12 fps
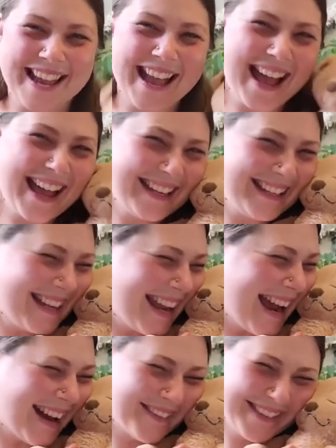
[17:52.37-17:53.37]
And
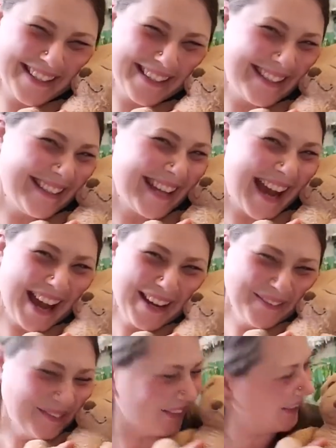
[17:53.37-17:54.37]
now it's
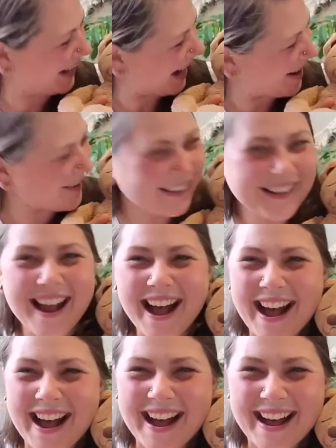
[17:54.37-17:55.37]
time for our
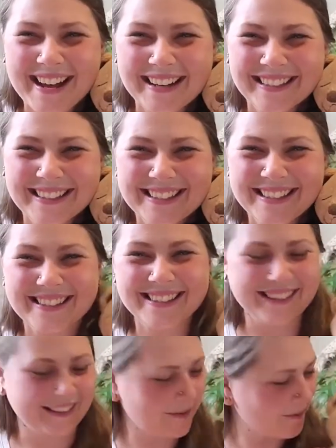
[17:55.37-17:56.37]
hugs.
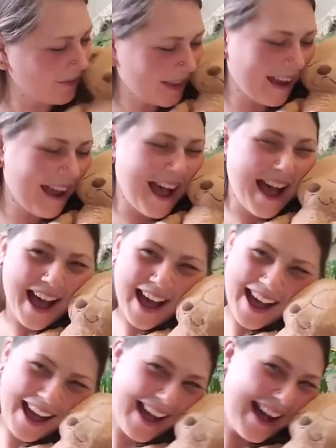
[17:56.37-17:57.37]

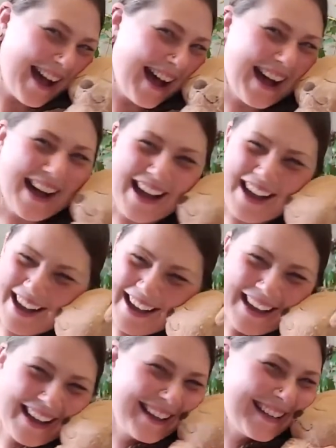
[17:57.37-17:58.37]
A
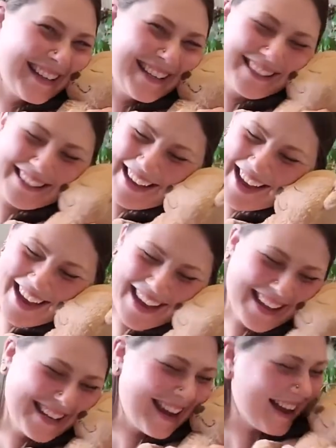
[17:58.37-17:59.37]
hug is
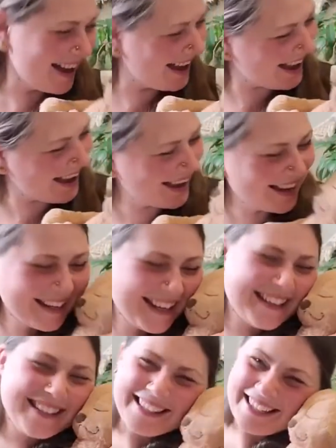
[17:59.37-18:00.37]
not a hug
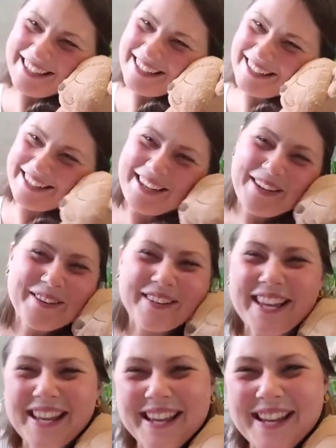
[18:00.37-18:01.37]
until you
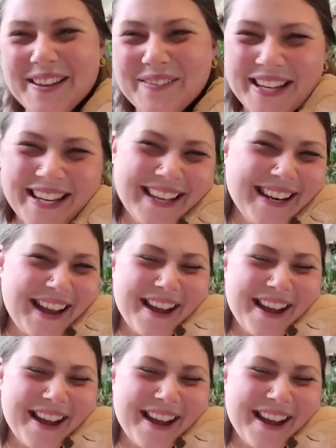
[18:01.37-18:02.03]
give it